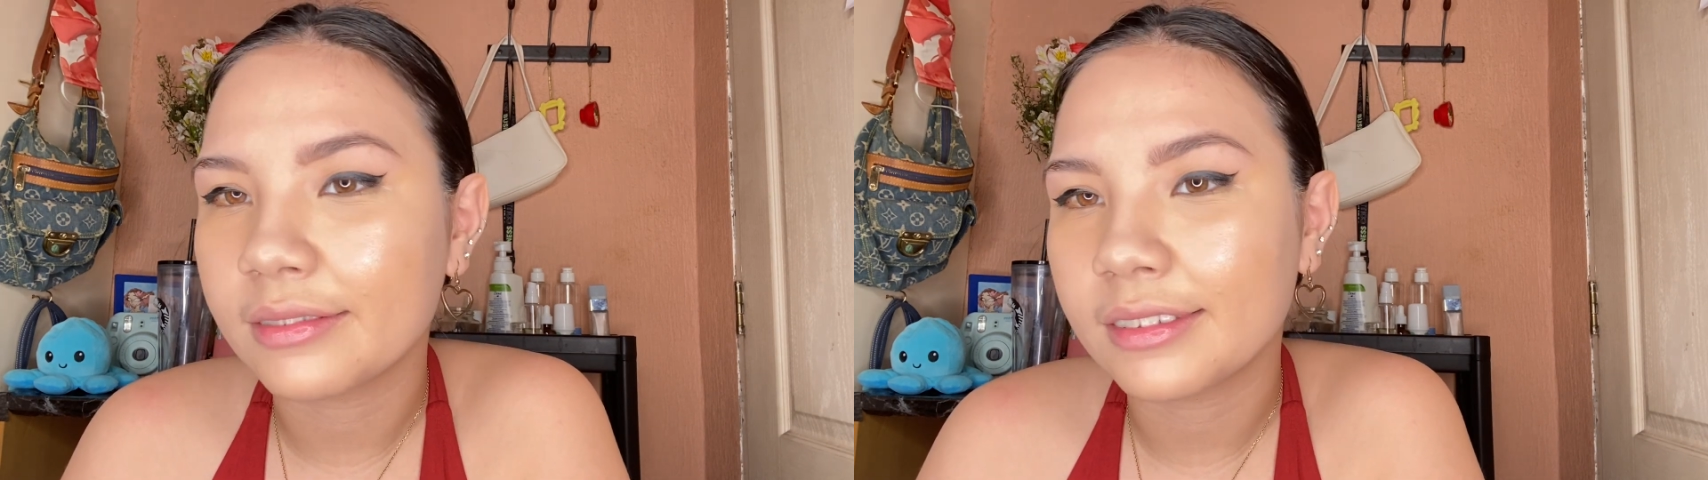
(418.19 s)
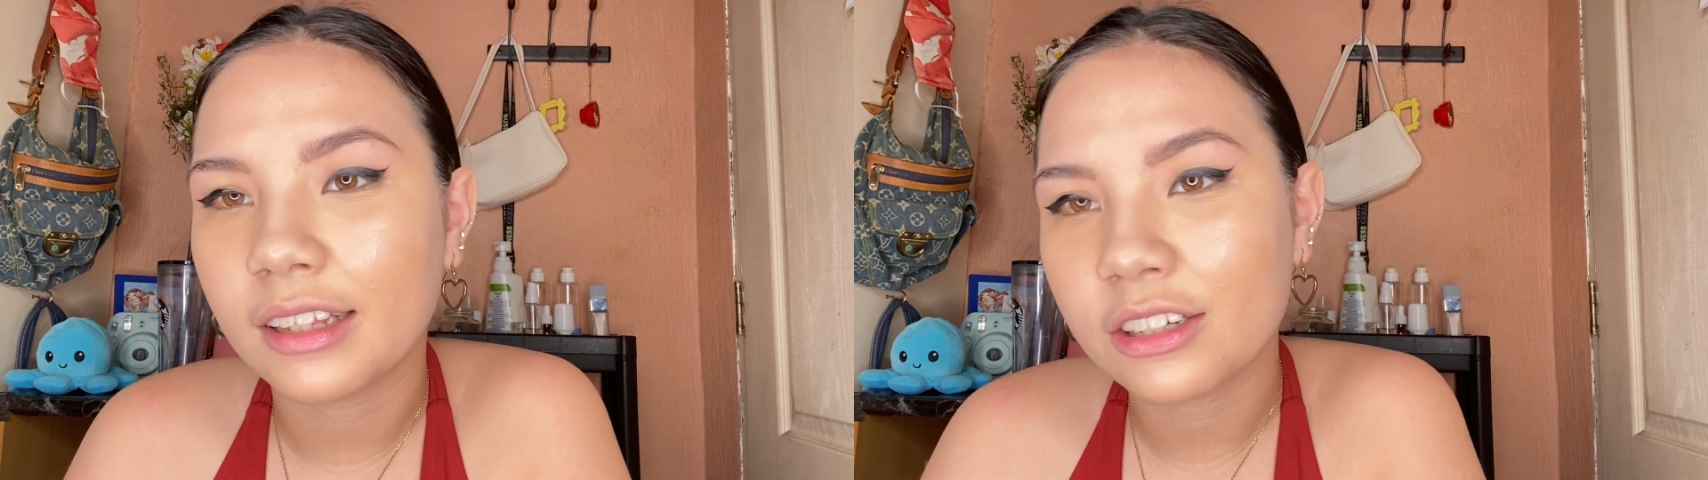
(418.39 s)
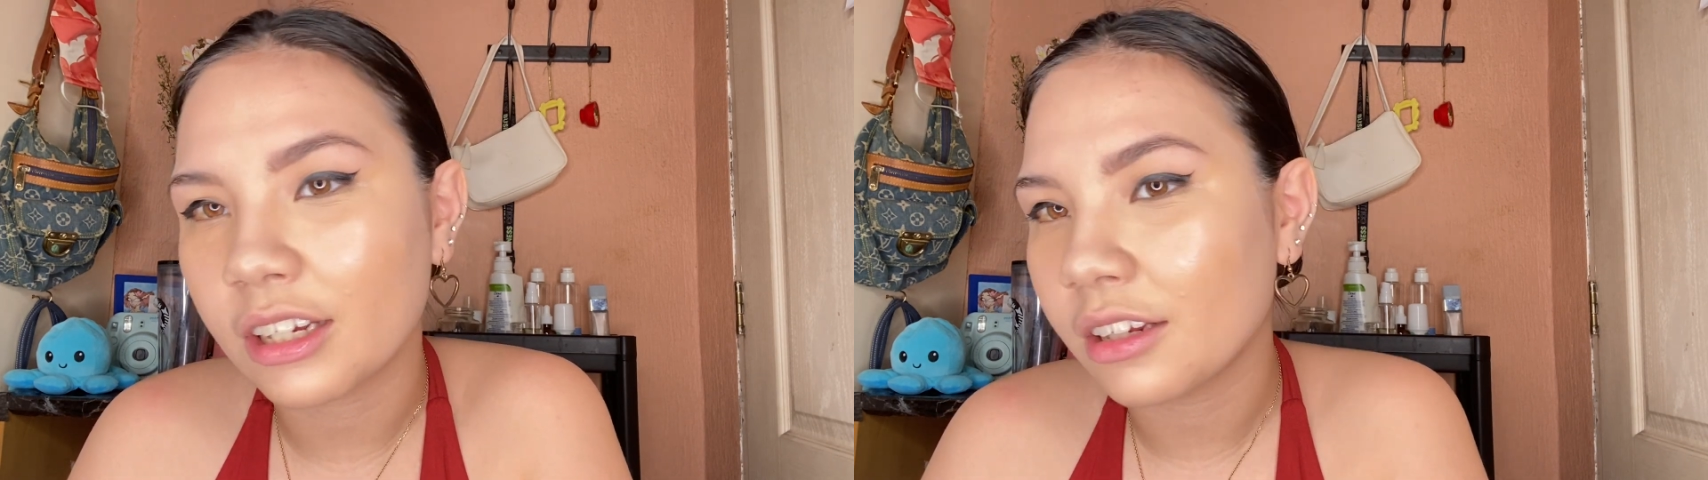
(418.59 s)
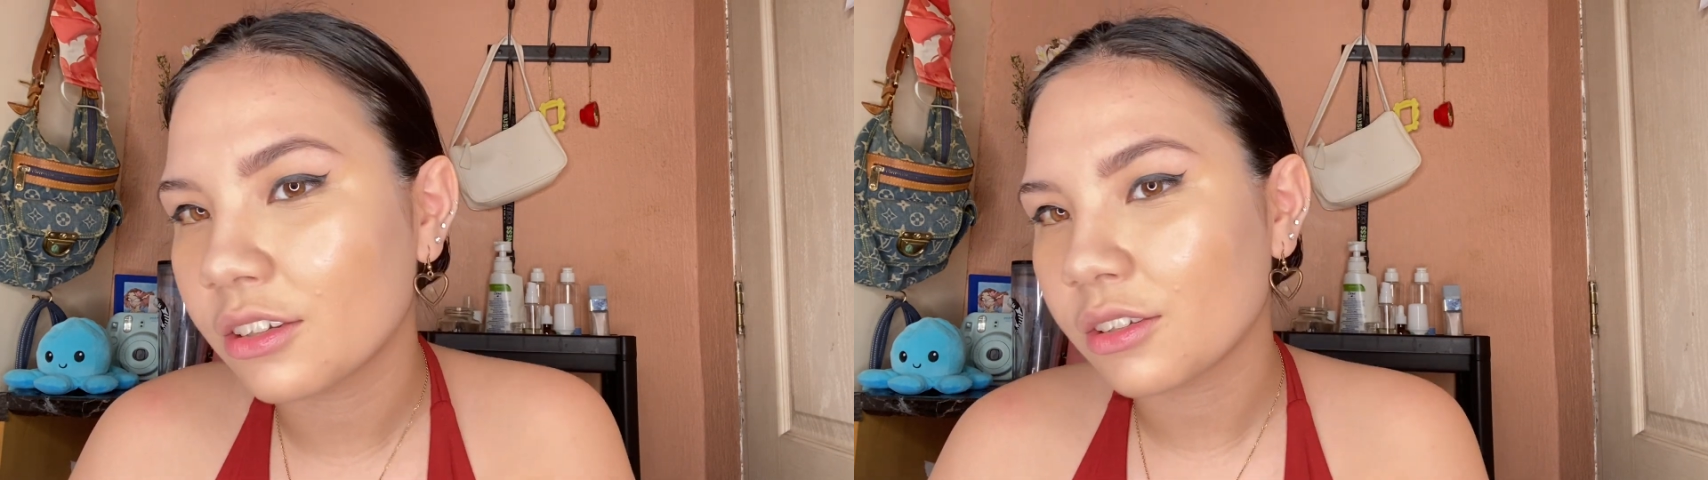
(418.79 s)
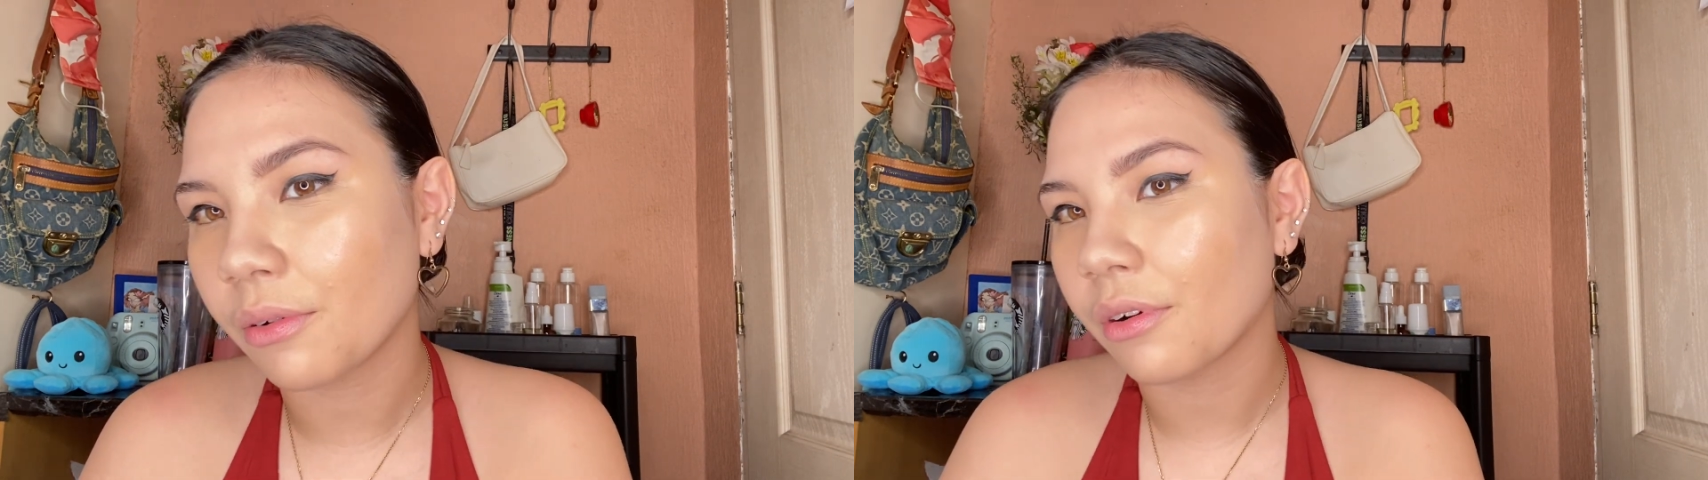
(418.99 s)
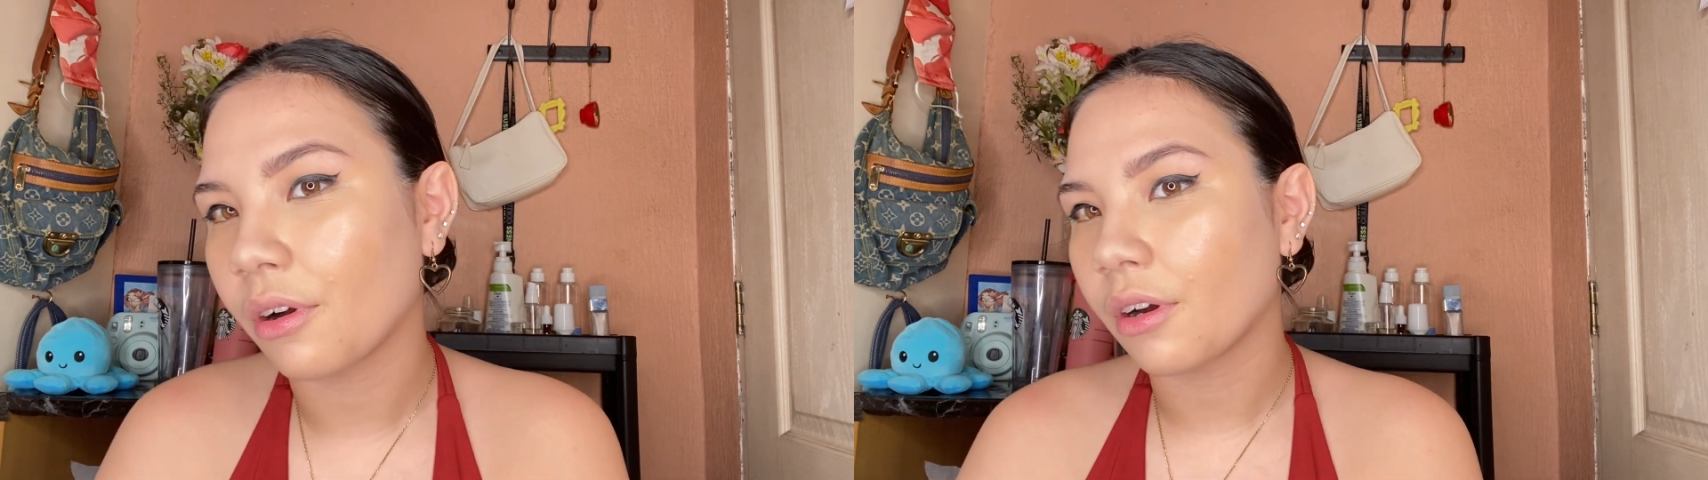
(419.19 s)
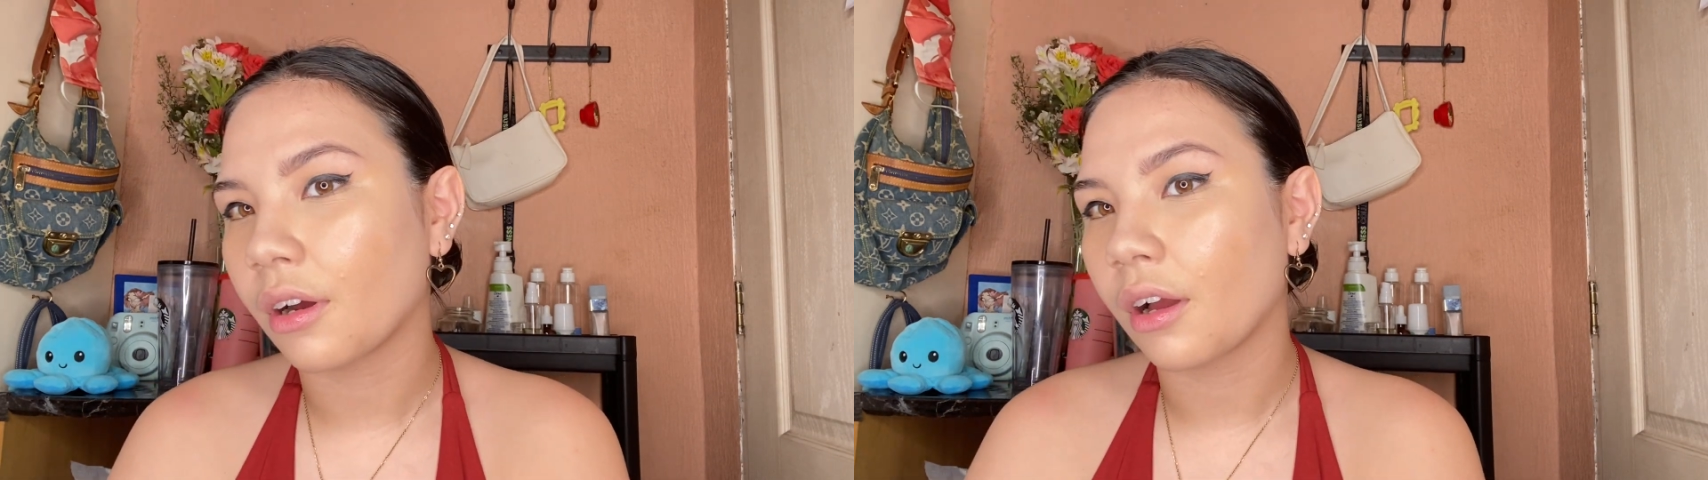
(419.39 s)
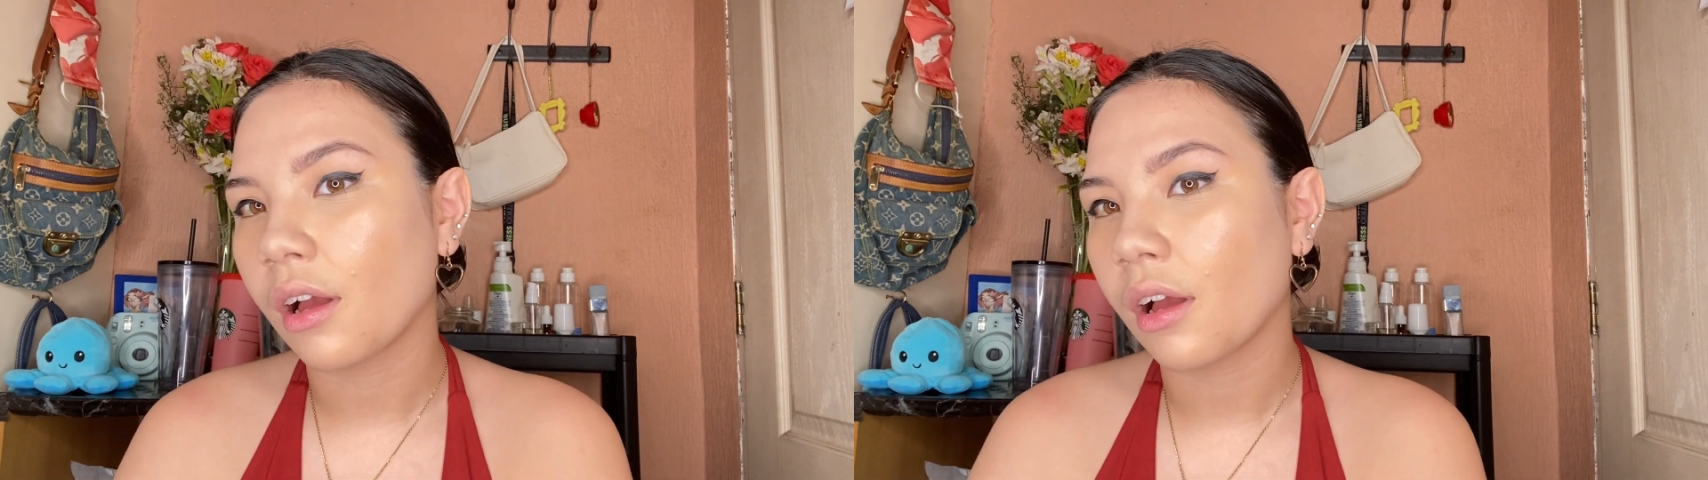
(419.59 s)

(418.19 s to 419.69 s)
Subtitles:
The shade is so wrong.